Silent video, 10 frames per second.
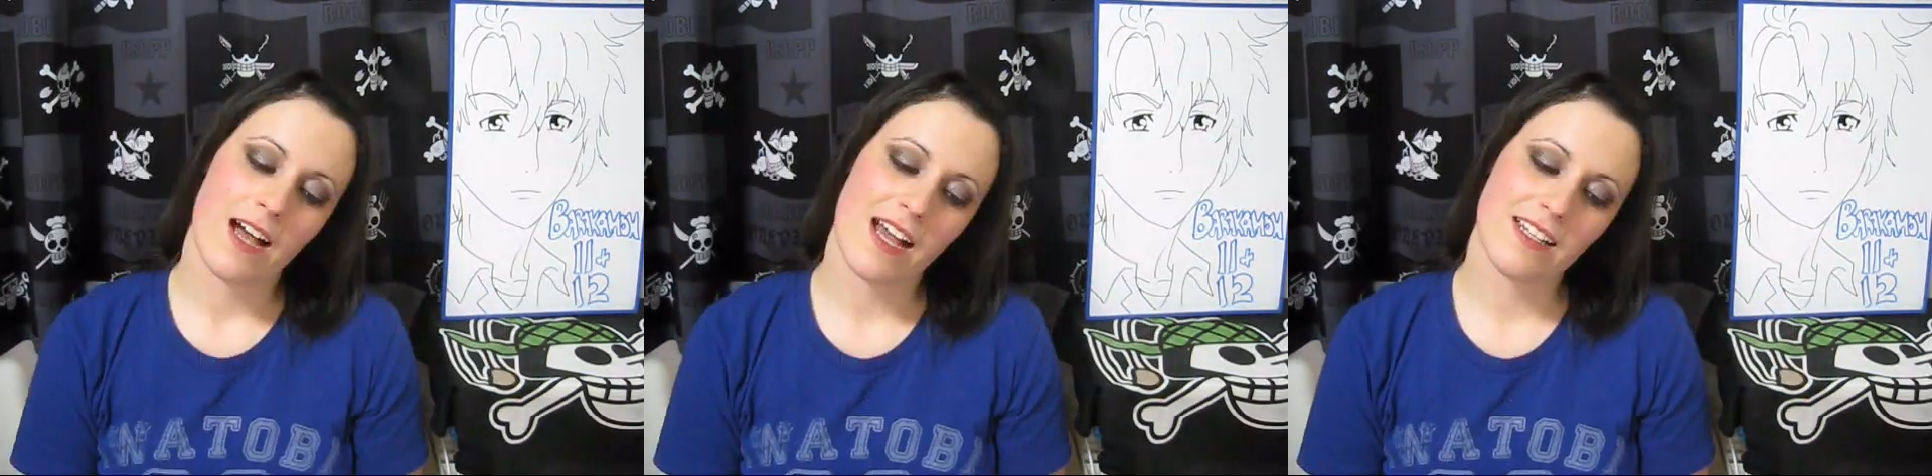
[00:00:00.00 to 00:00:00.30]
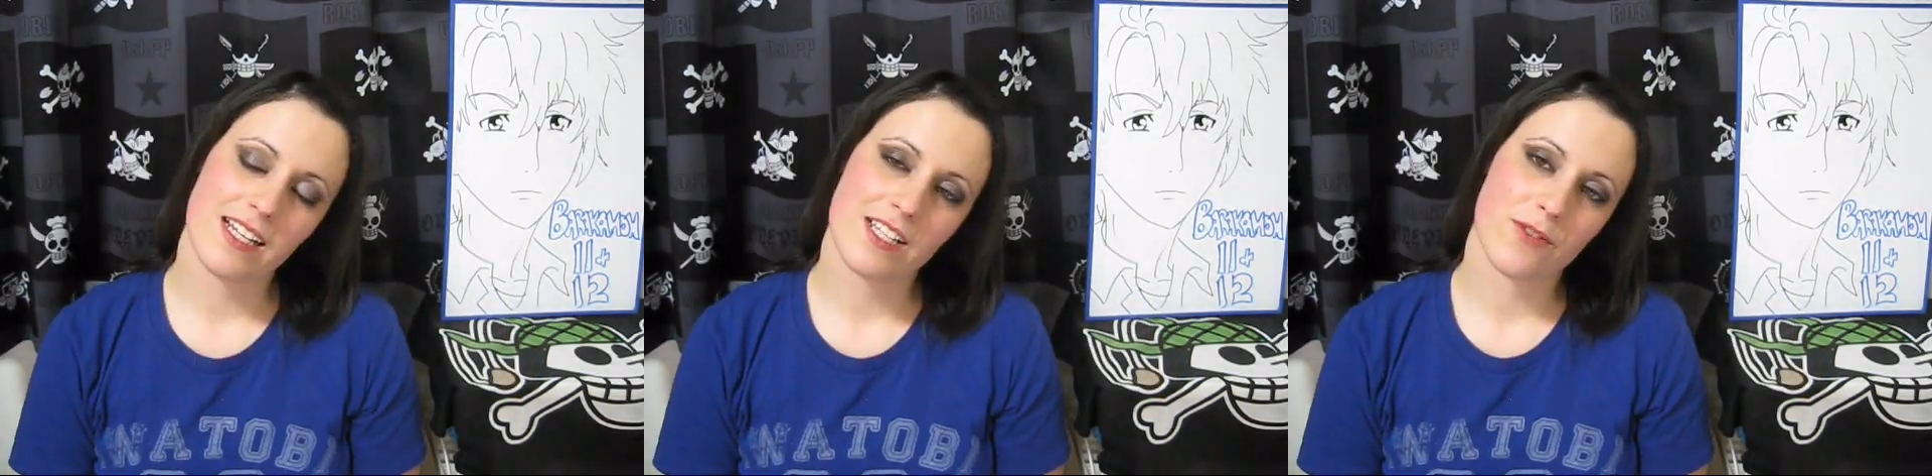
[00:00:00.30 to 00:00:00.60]

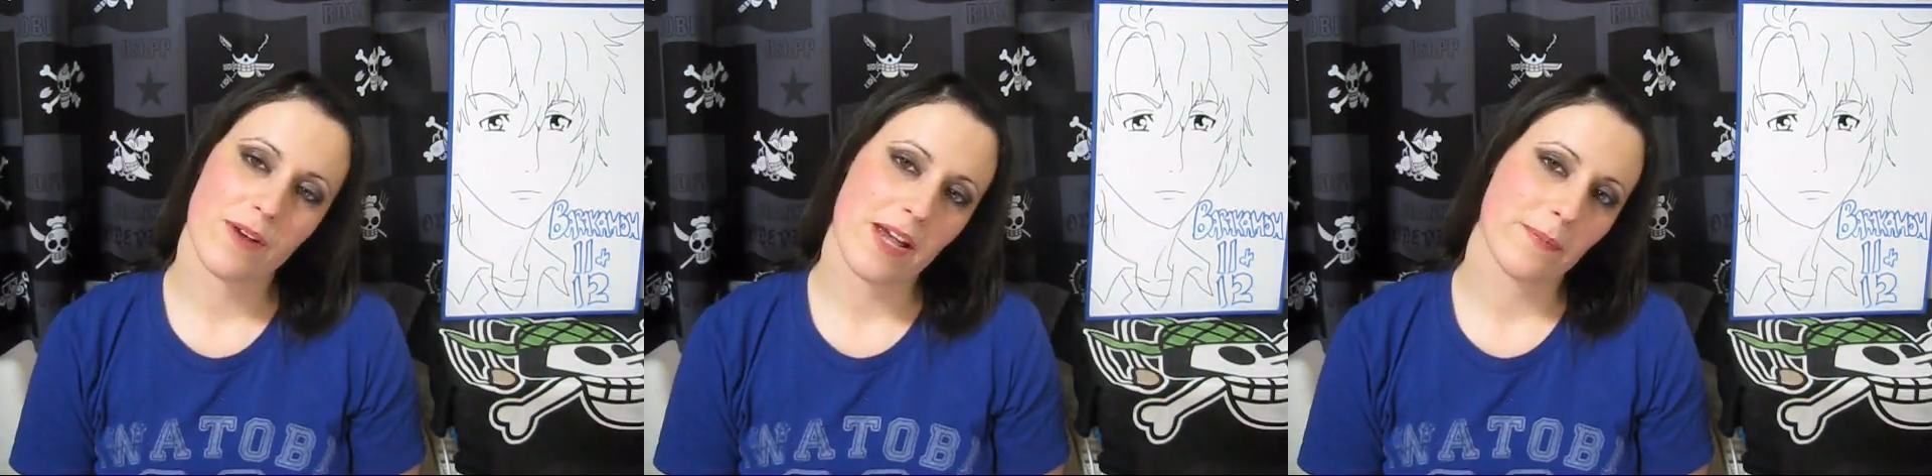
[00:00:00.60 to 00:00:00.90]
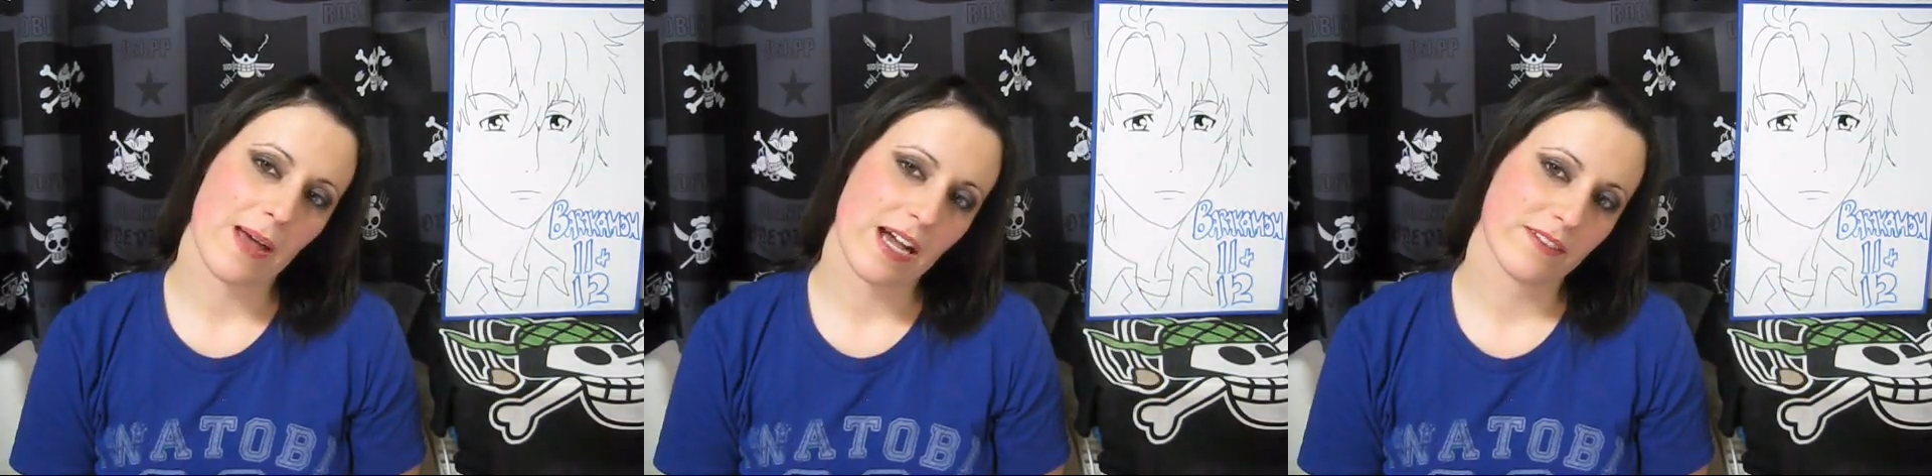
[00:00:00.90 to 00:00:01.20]
Honda gets a
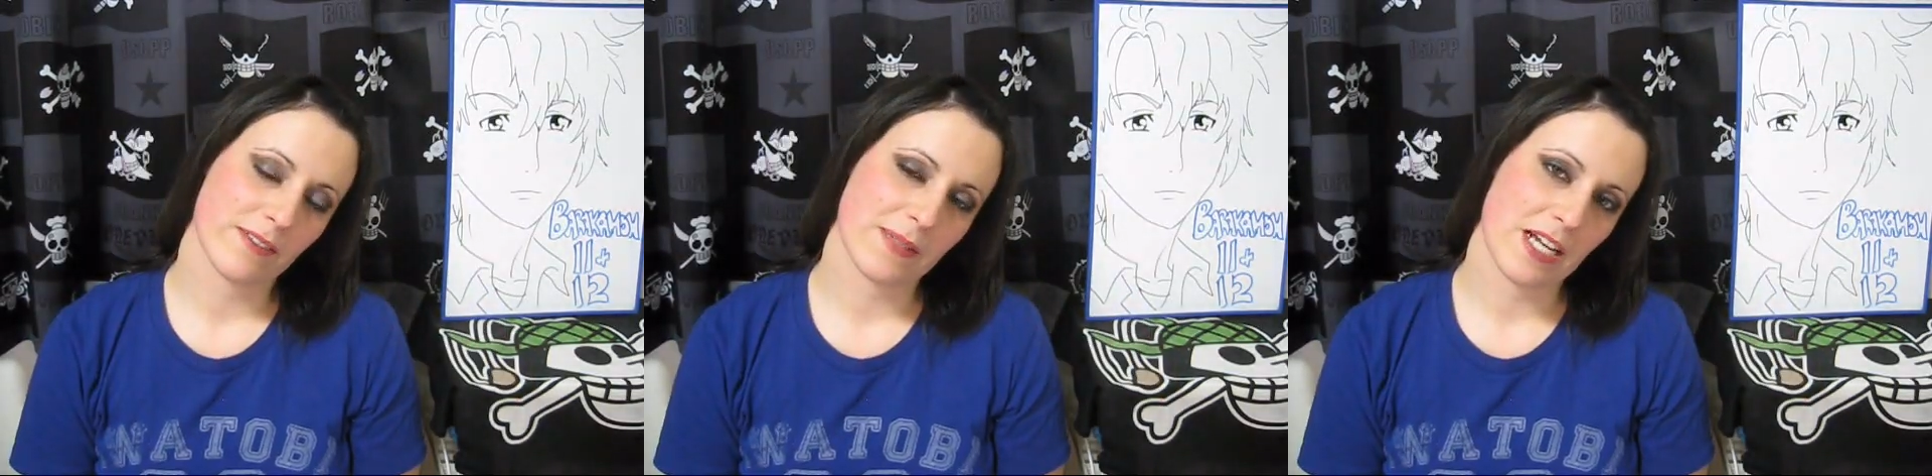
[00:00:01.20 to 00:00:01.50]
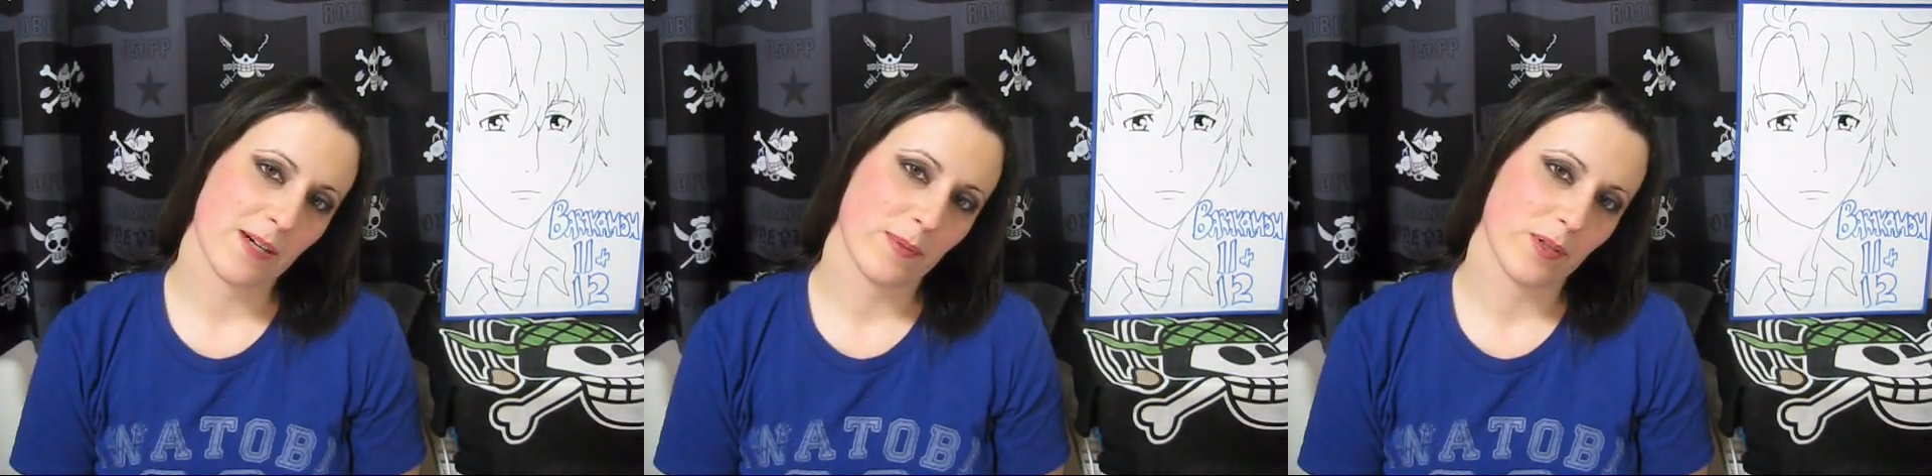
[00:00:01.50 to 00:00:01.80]
ride back from
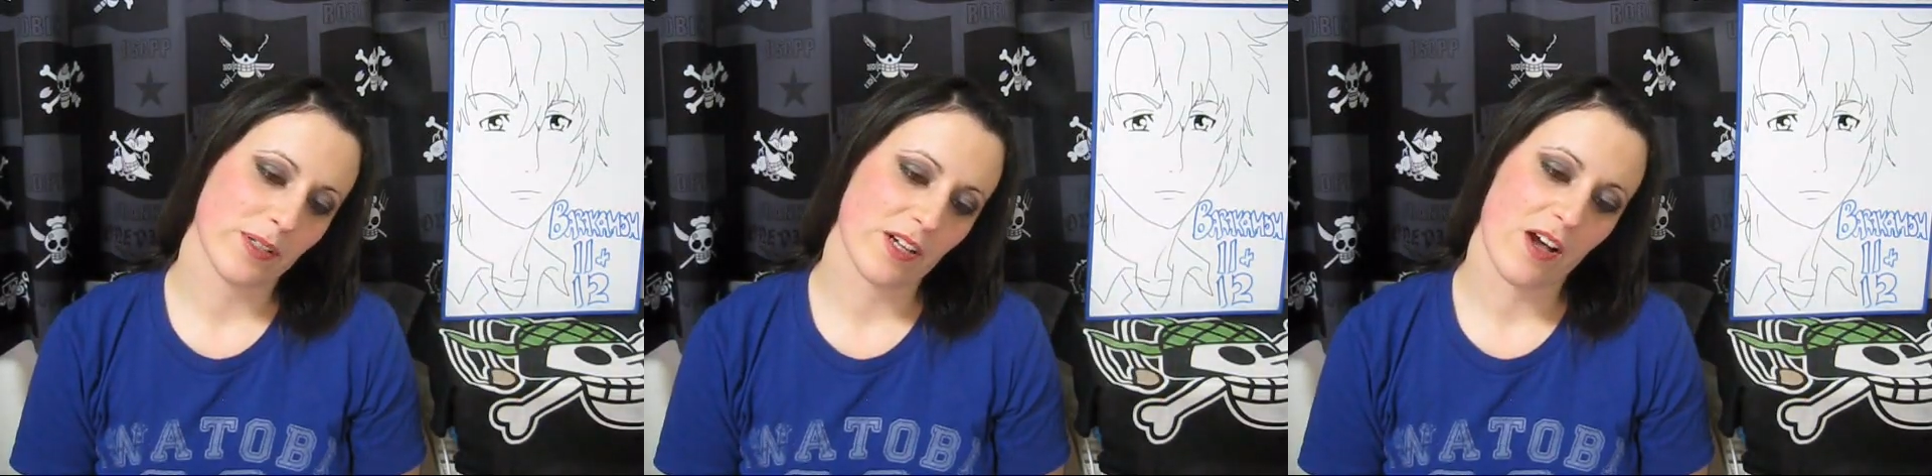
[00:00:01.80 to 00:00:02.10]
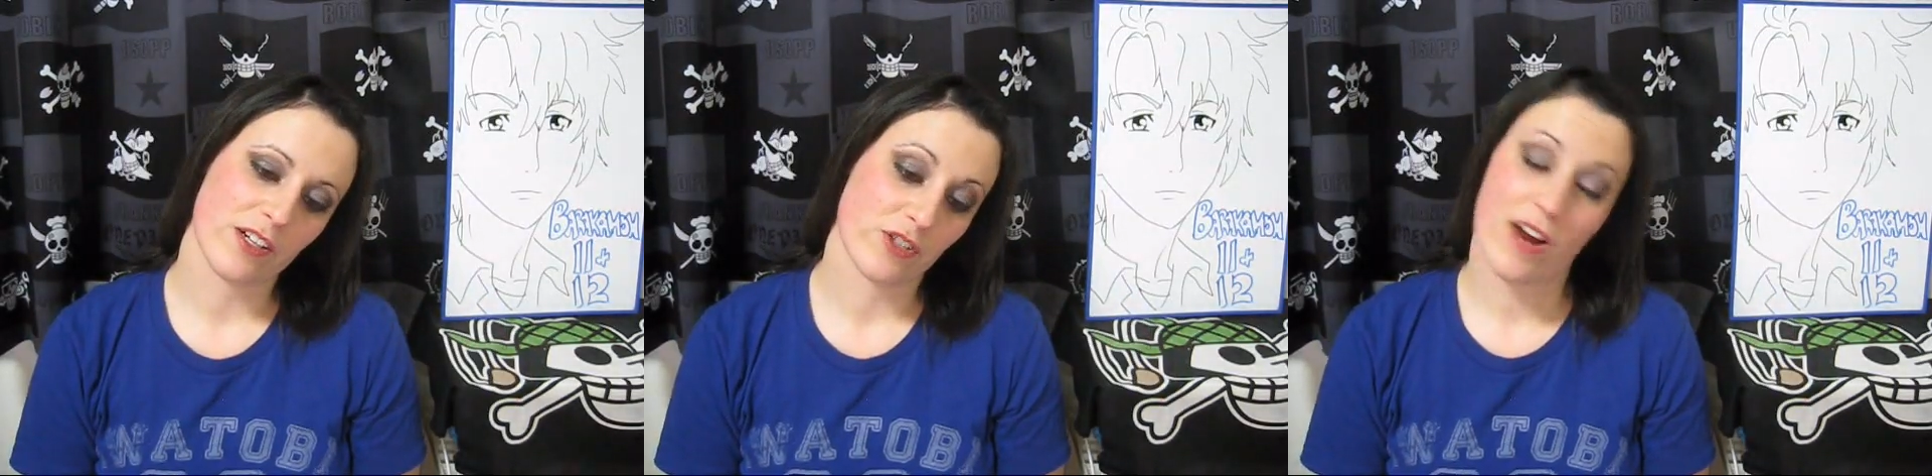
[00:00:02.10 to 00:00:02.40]
the airport on a